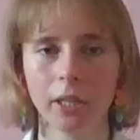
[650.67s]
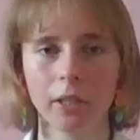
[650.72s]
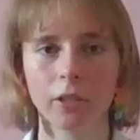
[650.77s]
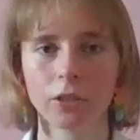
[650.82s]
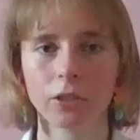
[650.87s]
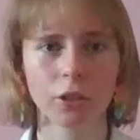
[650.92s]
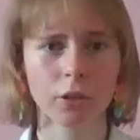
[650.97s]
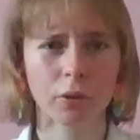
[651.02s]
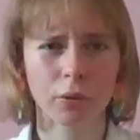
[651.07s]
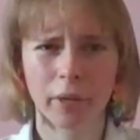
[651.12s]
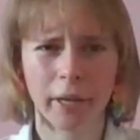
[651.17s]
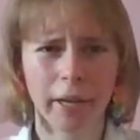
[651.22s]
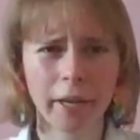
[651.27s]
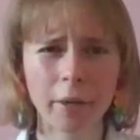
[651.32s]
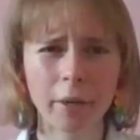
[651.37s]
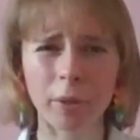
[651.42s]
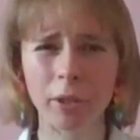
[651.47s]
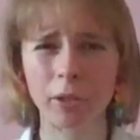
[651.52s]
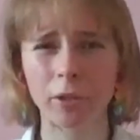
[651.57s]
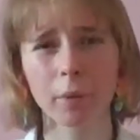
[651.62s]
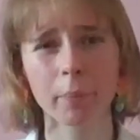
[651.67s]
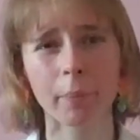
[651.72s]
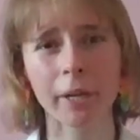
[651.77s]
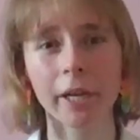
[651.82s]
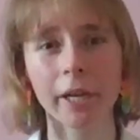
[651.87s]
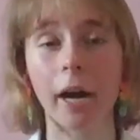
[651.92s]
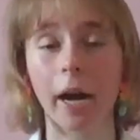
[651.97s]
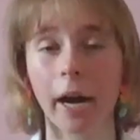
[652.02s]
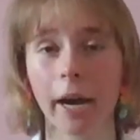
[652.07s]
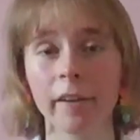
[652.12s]
So anyone could make a
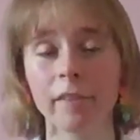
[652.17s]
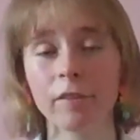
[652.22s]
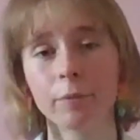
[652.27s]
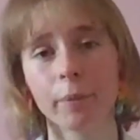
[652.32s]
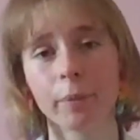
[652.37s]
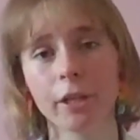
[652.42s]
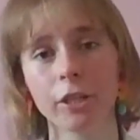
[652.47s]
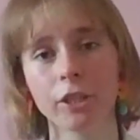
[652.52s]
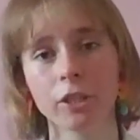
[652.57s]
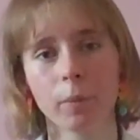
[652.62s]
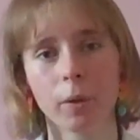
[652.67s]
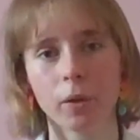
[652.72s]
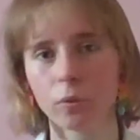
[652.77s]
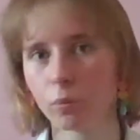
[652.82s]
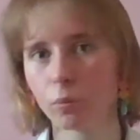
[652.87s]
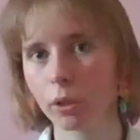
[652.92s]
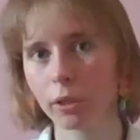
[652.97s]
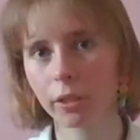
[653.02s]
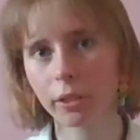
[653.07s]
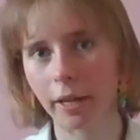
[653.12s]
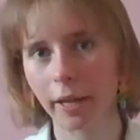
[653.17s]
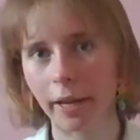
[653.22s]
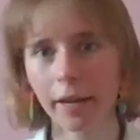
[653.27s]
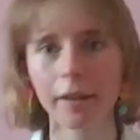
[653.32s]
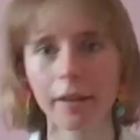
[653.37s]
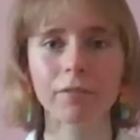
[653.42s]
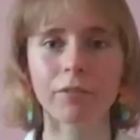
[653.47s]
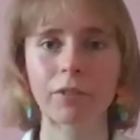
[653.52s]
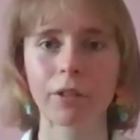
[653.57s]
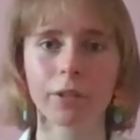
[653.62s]
Hyves page about
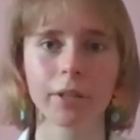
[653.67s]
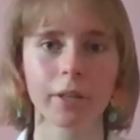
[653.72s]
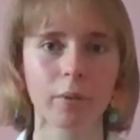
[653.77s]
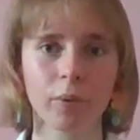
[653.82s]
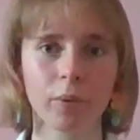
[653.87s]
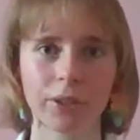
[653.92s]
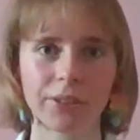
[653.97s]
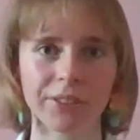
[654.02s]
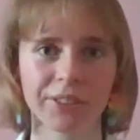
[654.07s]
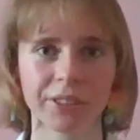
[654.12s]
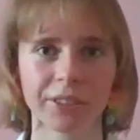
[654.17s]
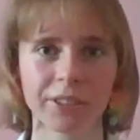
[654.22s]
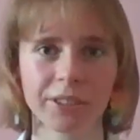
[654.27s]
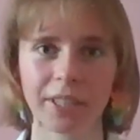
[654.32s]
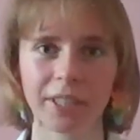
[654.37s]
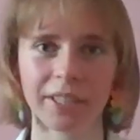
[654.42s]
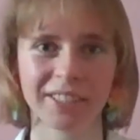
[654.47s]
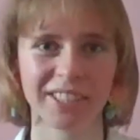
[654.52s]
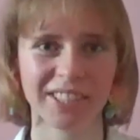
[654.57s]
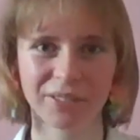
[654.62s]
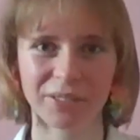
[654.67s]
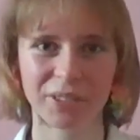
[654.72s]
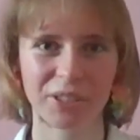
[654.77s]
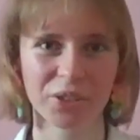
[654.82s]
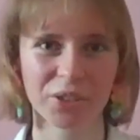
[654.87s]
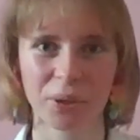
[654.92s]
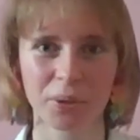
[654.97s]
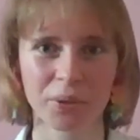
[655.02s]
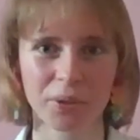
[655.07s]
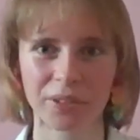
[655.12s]
whatever they wanted, and this
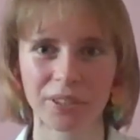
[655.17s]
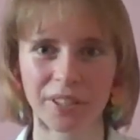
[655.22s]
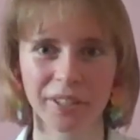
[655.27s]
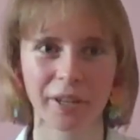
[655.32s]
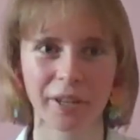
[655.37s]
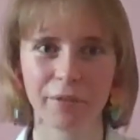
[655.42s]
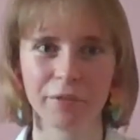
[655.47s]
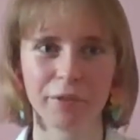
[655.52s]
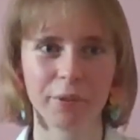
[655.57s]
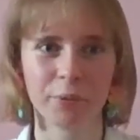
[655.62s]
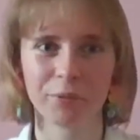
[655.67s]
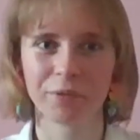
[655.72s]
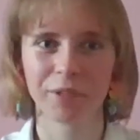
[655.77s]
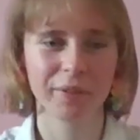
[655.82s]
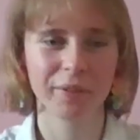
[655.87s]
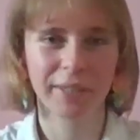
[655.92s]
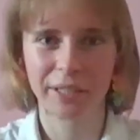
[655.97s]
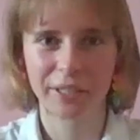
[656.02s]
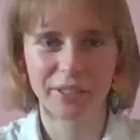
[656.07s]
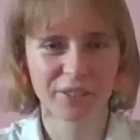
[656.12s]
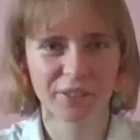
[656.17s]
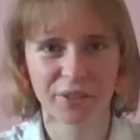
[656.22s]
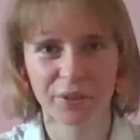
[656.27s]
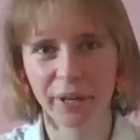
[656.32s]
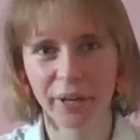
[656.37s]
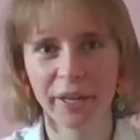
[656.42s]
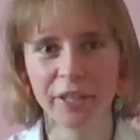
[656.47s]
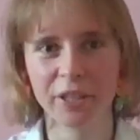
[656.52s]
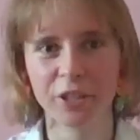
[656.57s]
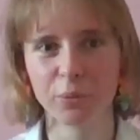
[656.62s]
resulted in a few very
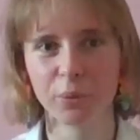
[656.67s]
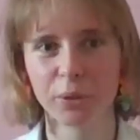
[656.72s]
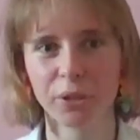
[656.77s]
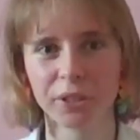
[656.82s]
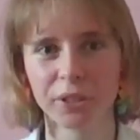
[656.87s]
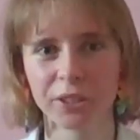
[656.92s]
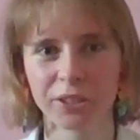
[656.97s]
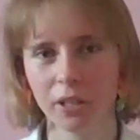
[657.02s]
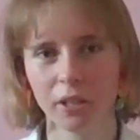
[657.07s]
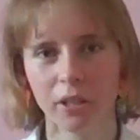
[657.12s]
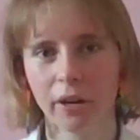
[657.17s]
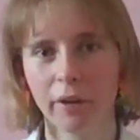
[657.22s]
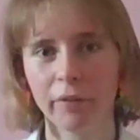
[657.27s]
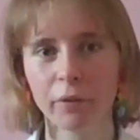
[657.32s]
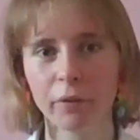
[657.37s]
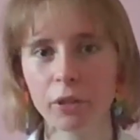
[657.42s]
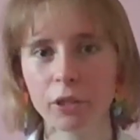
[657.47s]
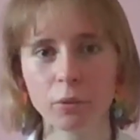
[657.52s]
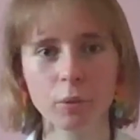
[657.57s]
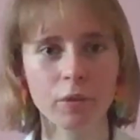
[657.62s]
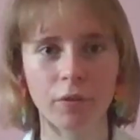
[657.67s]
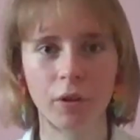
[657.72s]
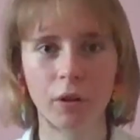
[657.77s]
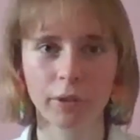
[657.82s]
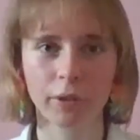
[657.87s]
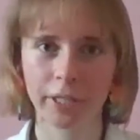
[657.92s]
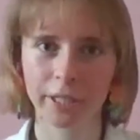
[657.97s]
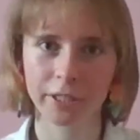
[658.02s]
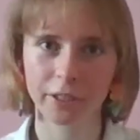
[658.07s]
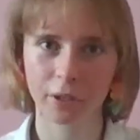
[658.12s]
strange ones. Of course, we've
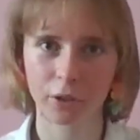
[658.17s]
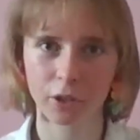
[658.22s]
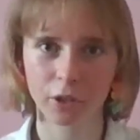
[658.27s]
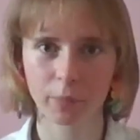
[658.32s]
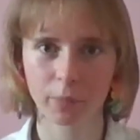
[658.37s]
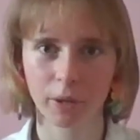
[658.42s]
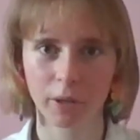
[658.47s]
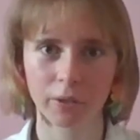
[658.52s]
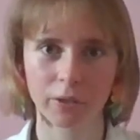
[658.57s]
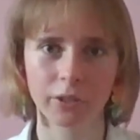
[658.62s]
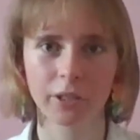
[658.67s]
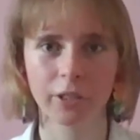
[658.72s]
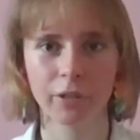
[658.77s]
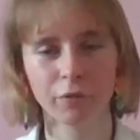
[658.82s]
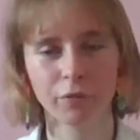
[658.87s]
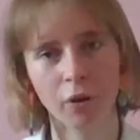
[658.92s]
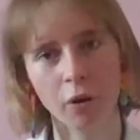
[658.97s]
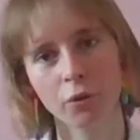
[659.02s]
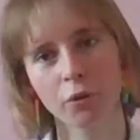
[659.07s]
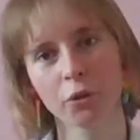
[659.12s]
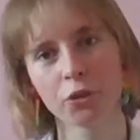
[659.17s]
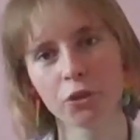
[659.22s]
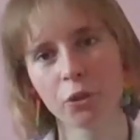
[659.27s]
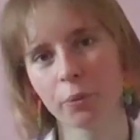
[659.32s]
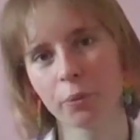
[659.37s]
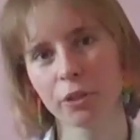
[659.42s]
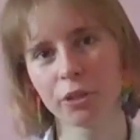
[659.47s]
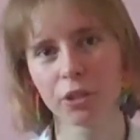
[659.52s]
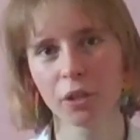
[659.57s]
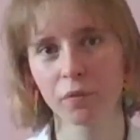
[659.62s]
already talked about the Photoshop
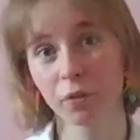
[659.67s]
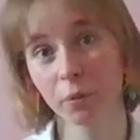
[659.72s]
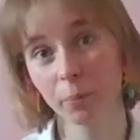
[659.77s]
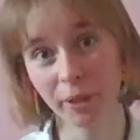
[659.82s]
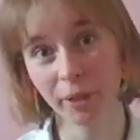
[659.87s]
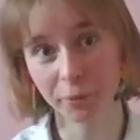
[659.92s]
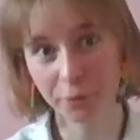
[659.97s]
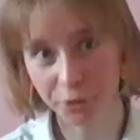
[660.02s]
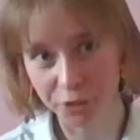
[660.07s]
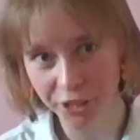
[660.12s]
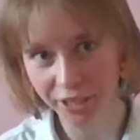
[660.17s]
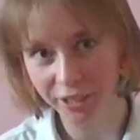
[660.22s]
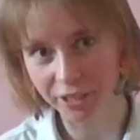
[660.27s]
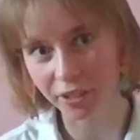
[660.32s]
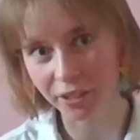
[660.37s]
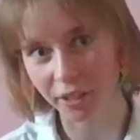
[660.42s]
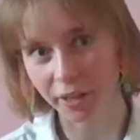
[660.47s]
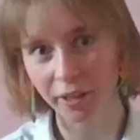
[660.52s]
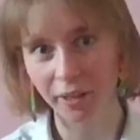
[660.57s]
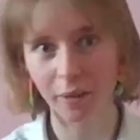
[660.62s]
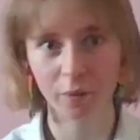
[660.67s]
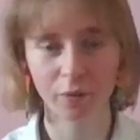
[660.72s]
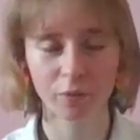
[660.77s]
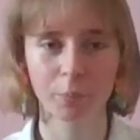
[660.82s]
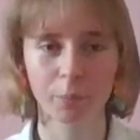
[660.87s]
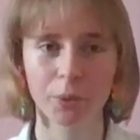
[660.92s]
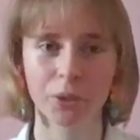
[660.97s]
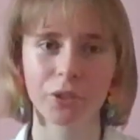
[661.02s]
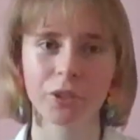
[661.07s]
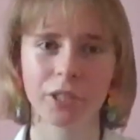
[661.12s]
yourself with Michael Jackson Hyve,
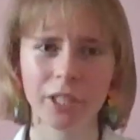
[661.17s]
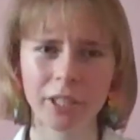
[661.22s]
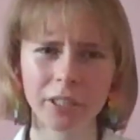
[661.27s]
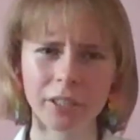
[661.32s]
but here